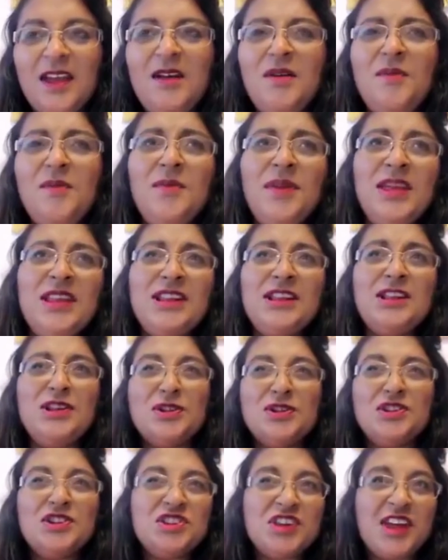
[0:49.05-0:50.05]
In a
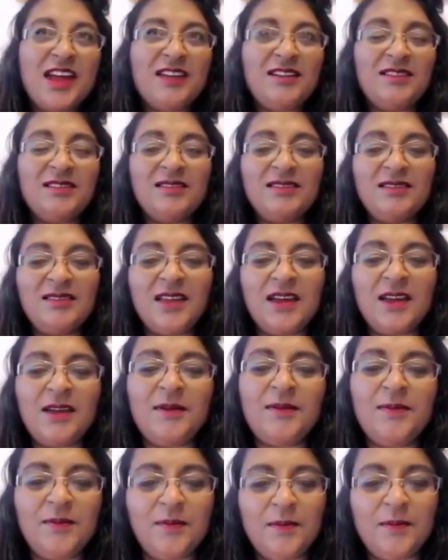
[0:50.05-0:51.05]
nutshell,
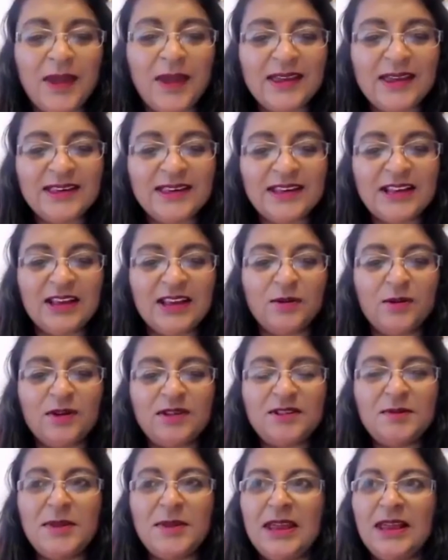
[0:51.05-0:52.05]
basically
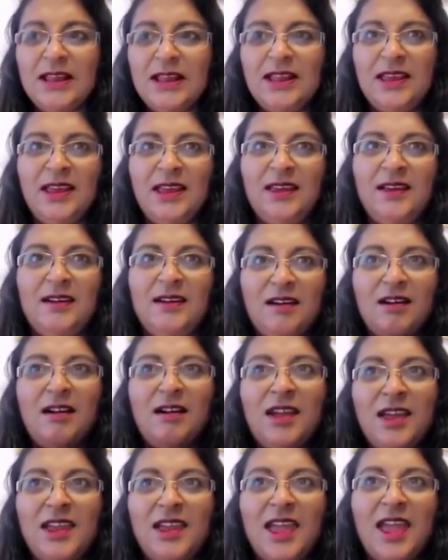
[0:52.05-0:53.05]
quantum healing,
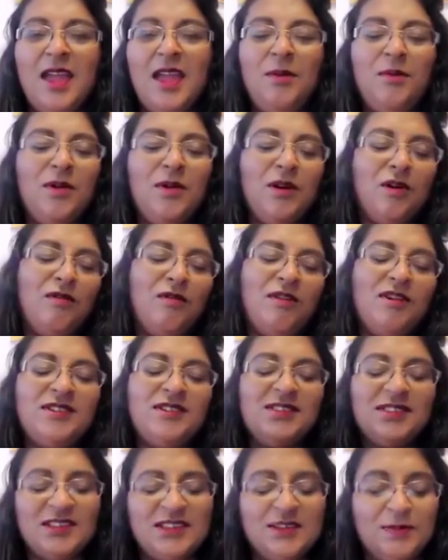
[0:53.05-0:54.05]
I came
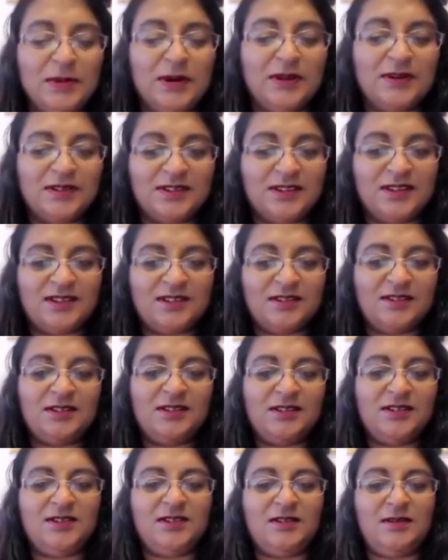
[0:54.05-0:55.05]
across this because I
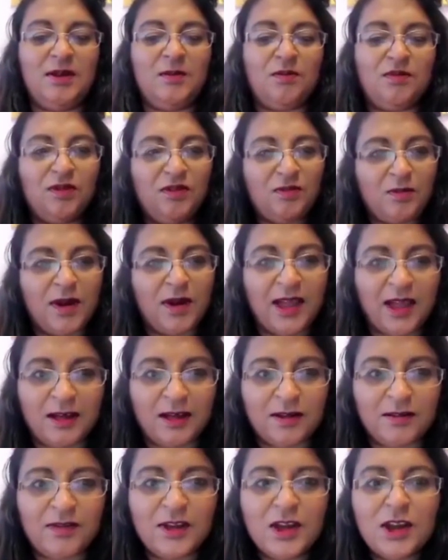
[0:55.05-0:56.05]
started to improve my
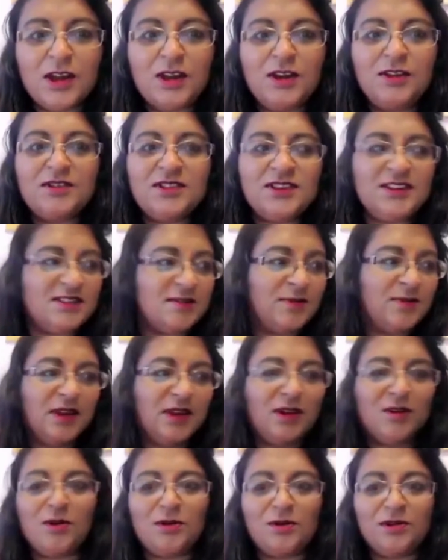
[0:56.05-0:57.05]
health using
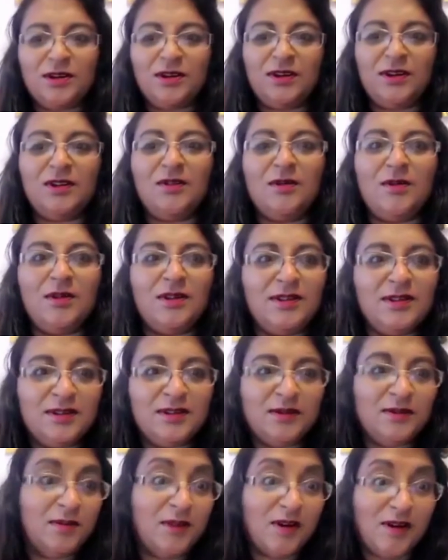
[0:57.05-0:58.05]
something called a
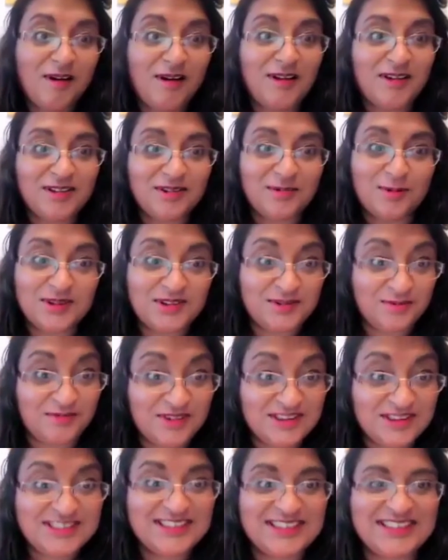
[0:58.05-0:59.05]
quantum
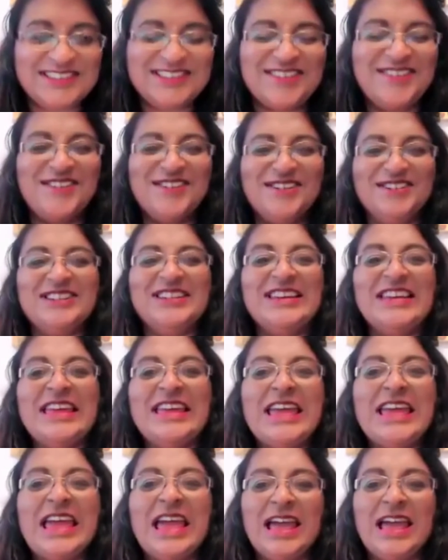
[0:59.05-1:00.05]
resonance card.
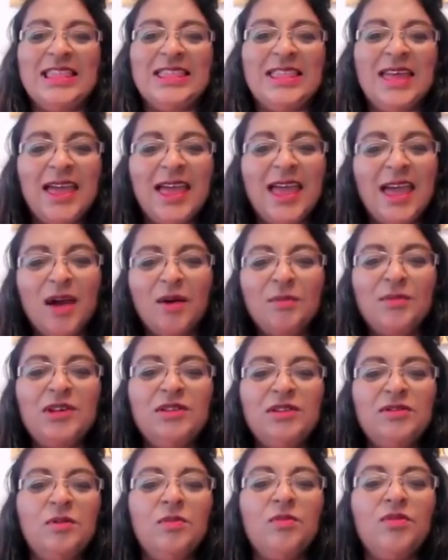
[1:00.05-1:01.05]
And that helped me
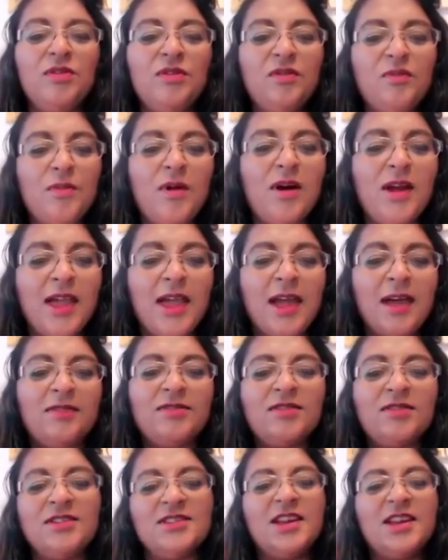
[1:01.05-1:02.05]
to improve my
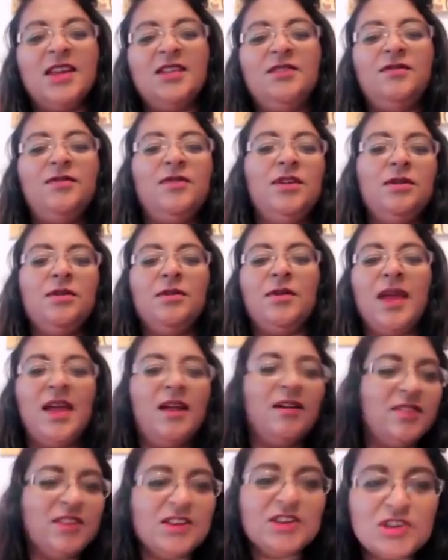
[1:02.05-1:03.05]
health because I had a few
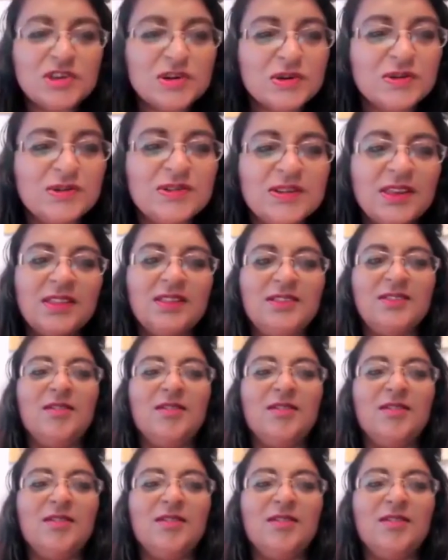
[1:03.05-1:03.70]
health issues at the